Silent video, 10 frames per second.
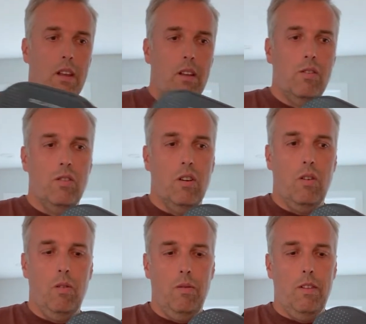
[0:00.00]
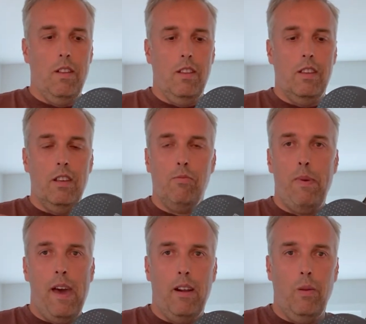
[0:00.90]
So this
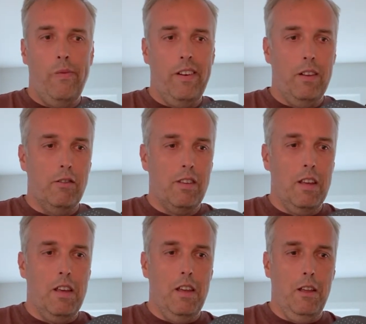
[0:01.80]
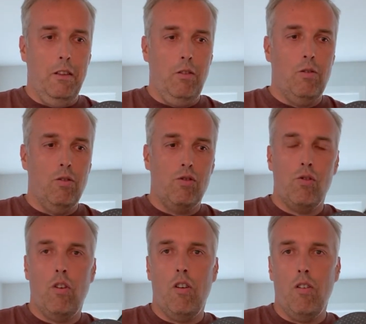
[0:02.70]
paddle wins in
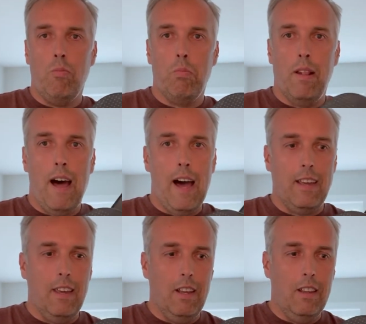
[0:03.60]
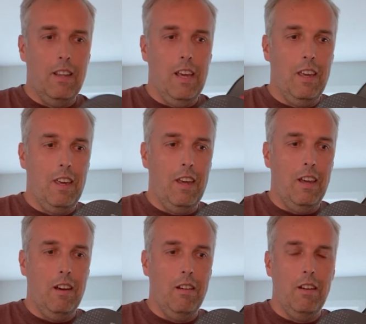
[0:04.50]
control, blocking,
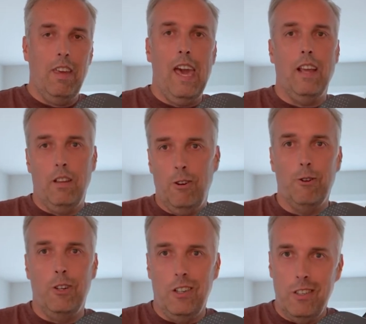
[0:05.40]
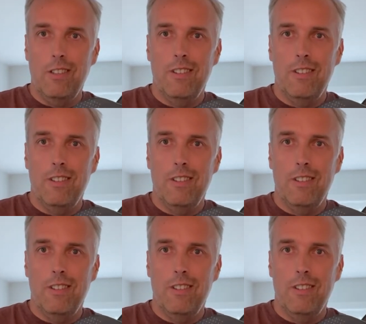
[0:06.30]
dinking categories